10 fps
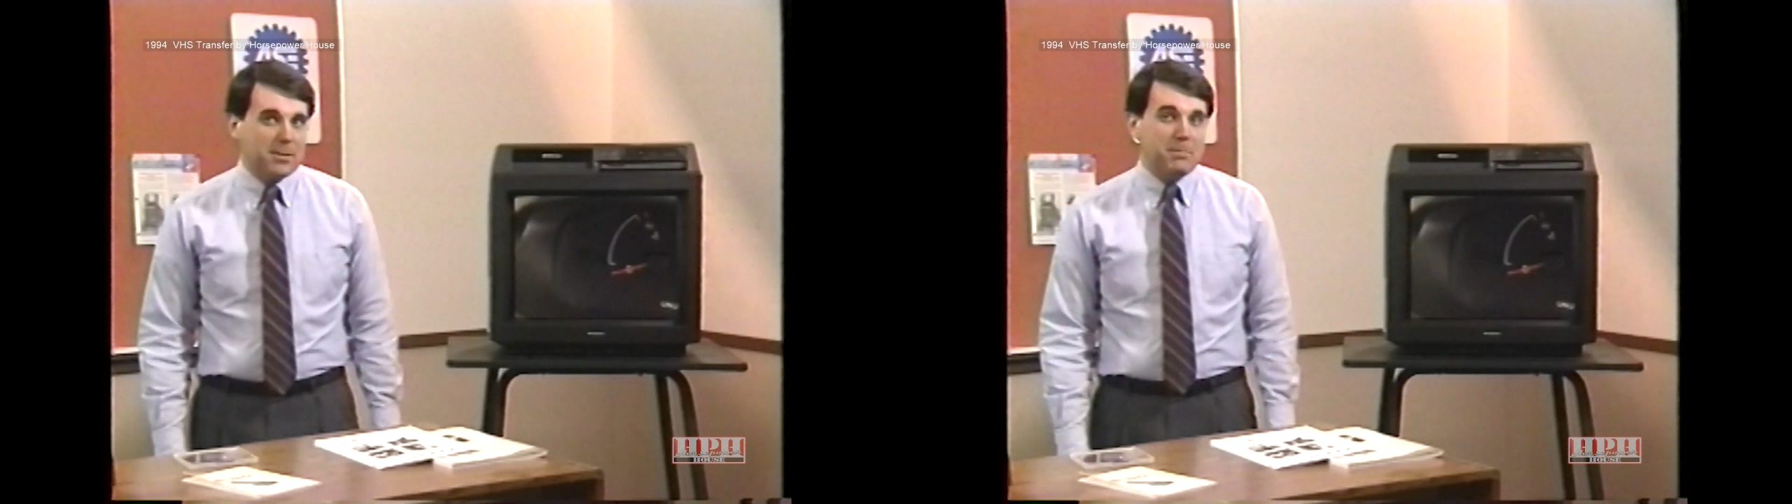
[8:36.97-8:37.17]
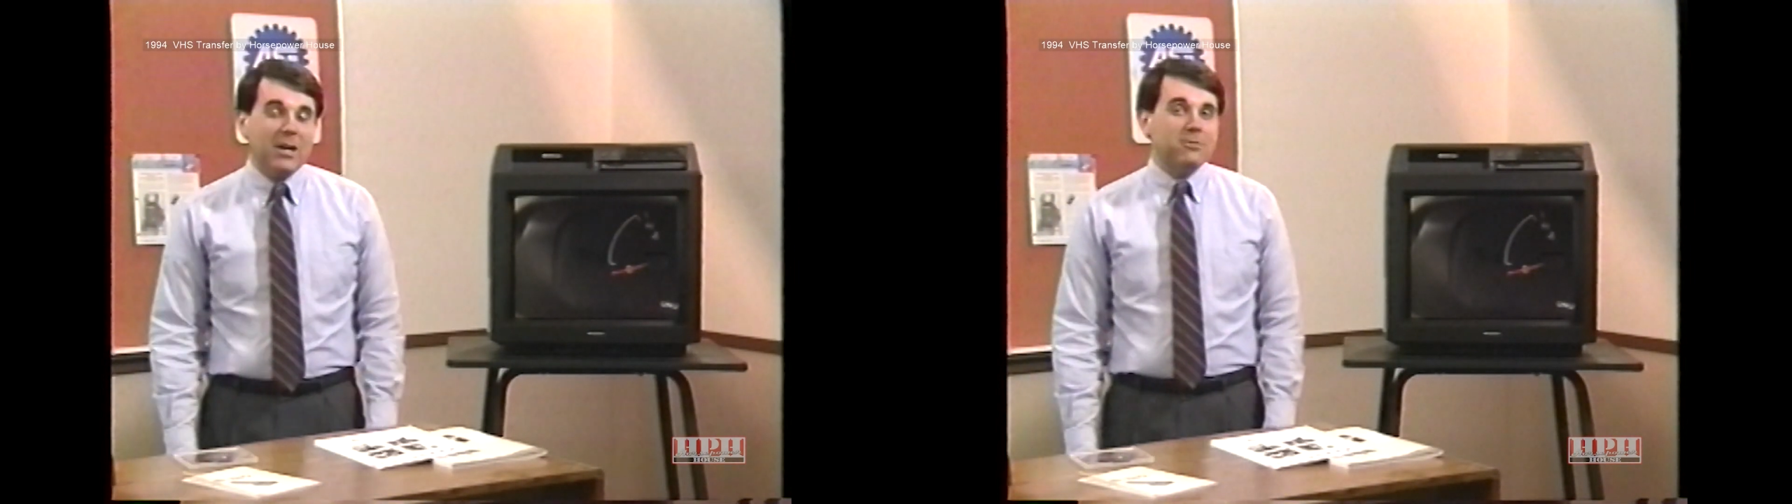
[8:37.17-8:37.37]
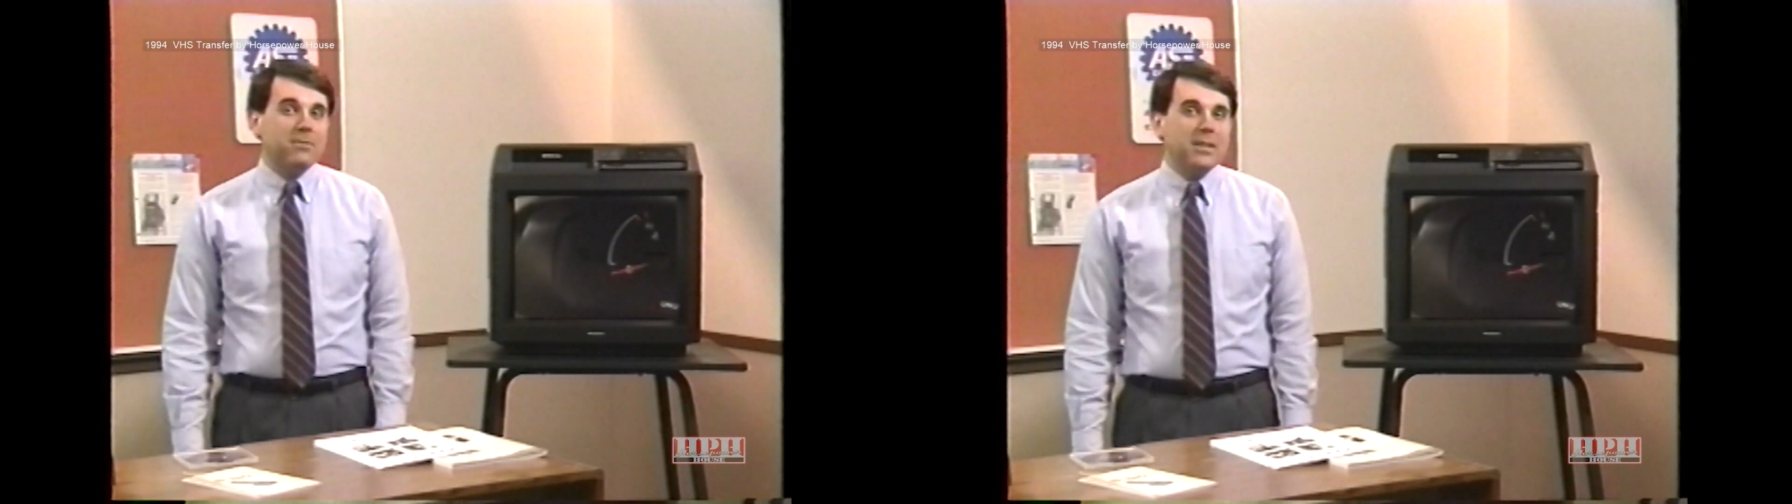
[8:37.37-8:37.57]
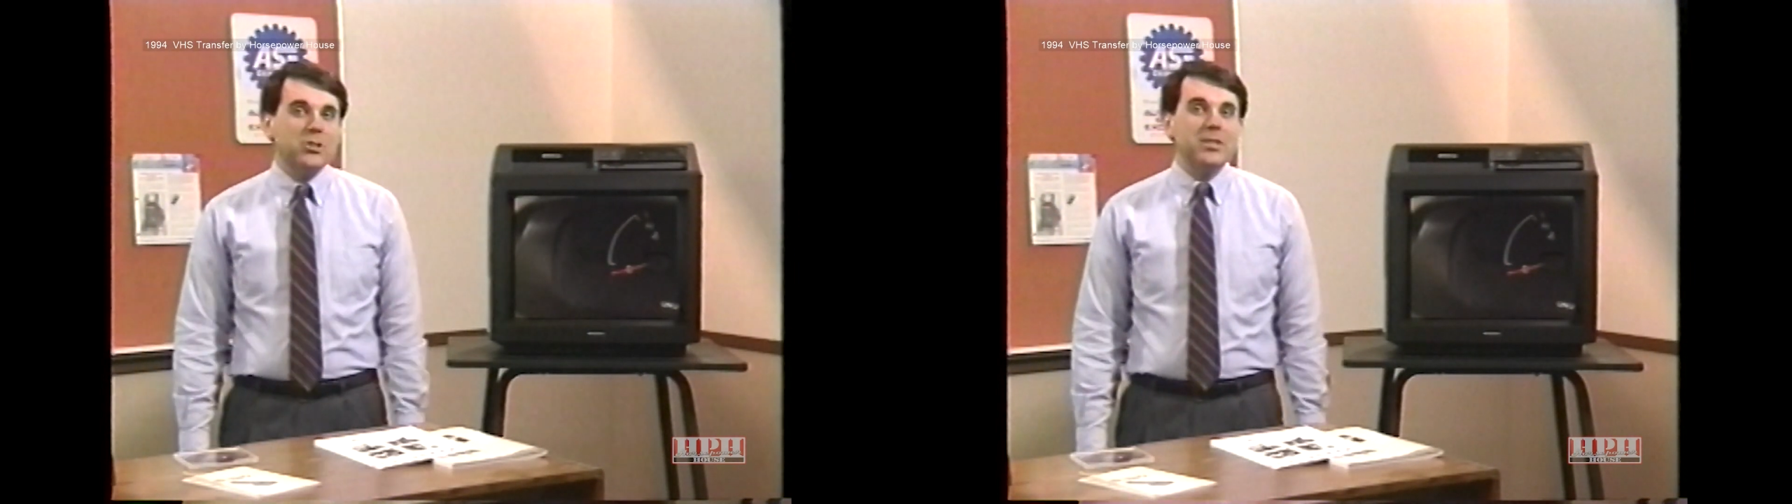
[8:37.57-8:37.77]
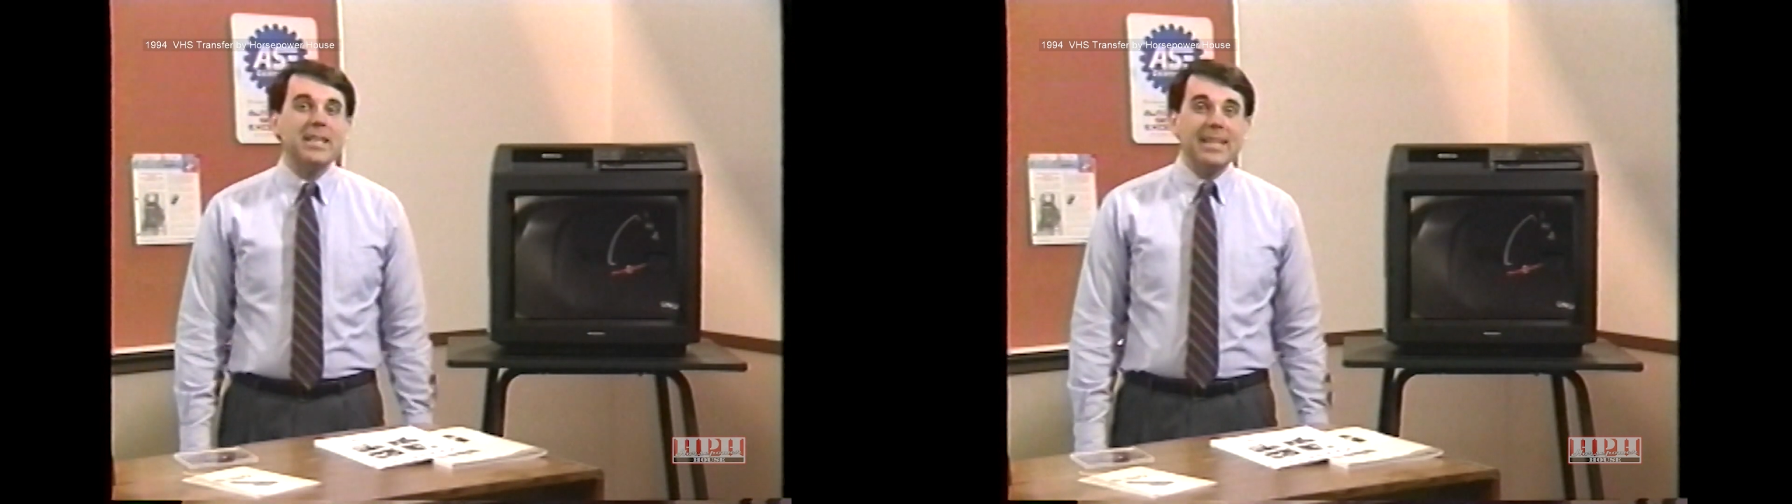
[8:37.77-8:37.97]

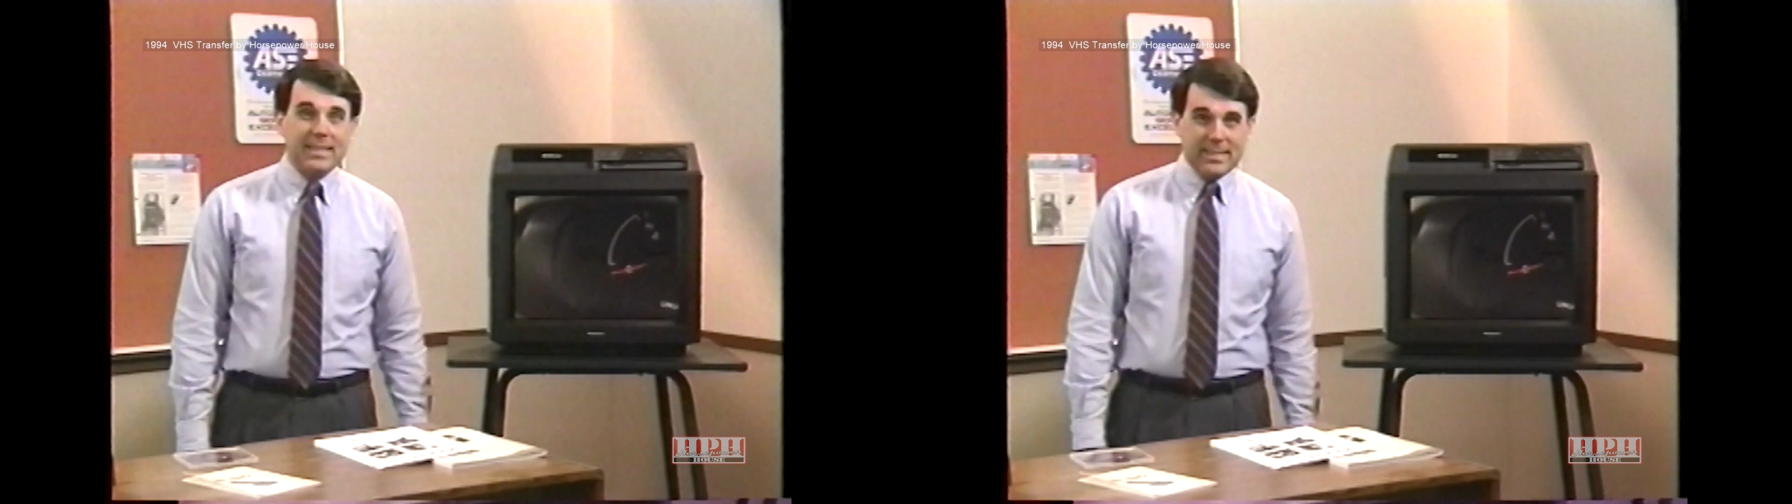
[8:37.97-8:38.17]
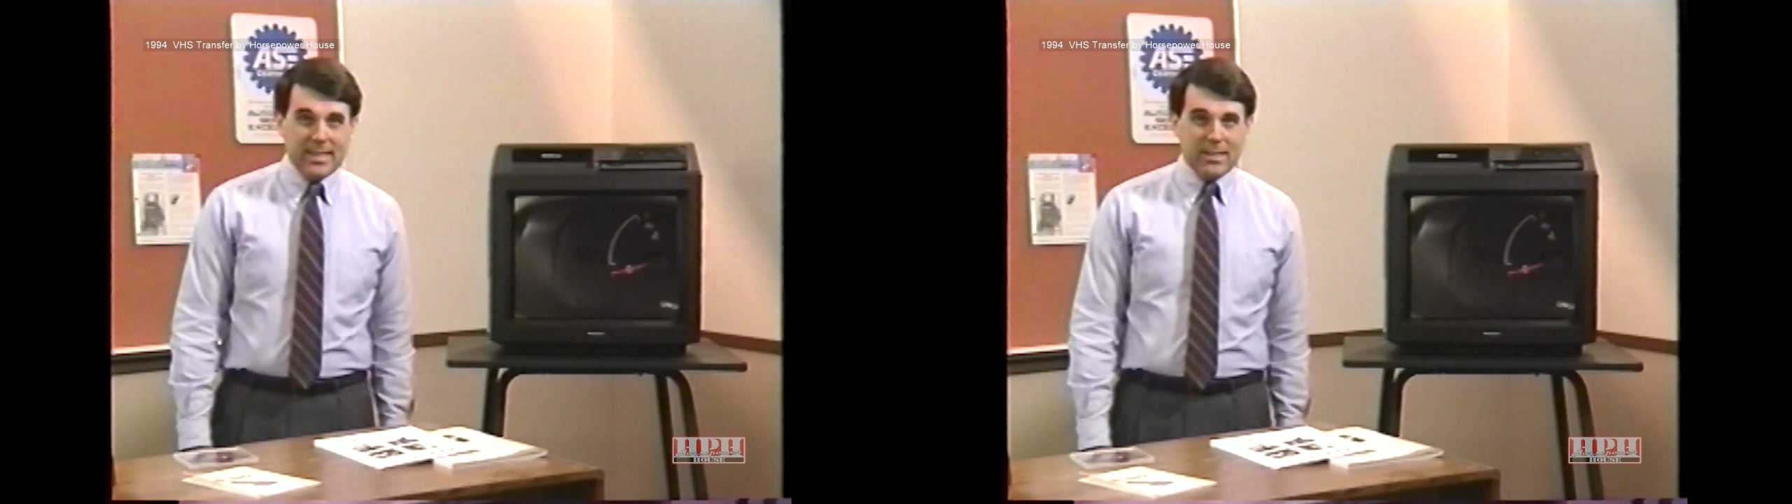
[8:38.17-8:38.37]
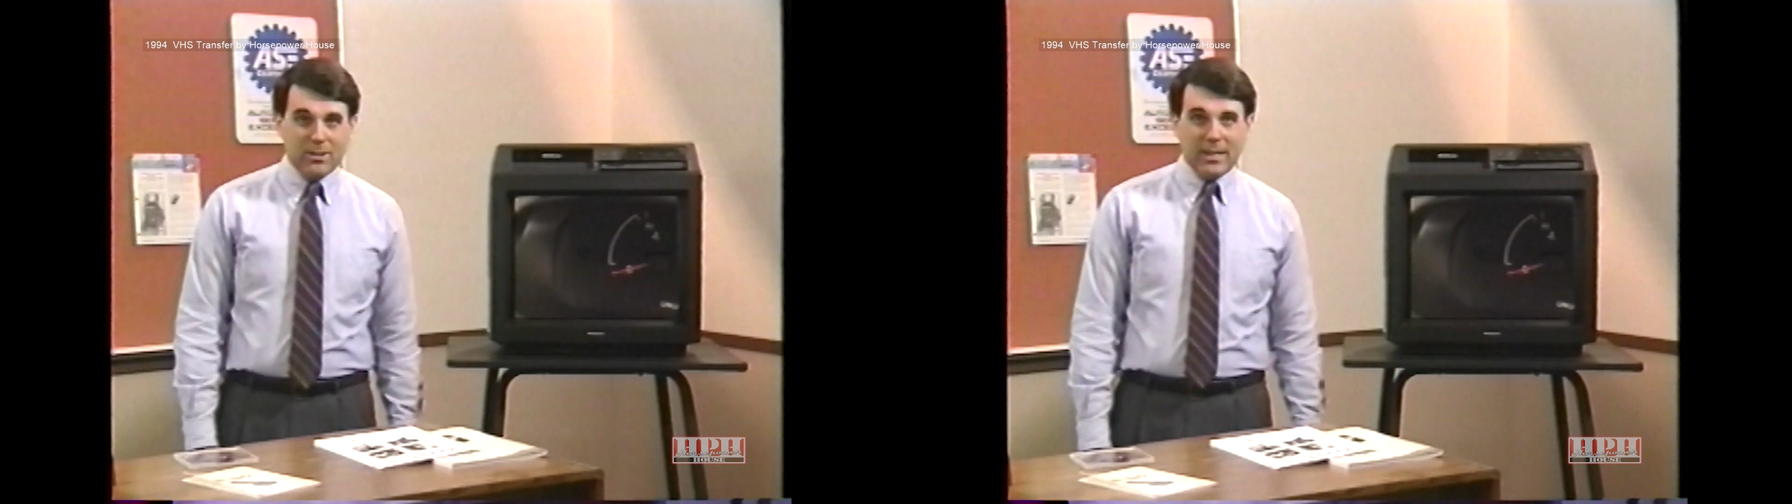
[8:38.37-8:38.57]
malfunction indicator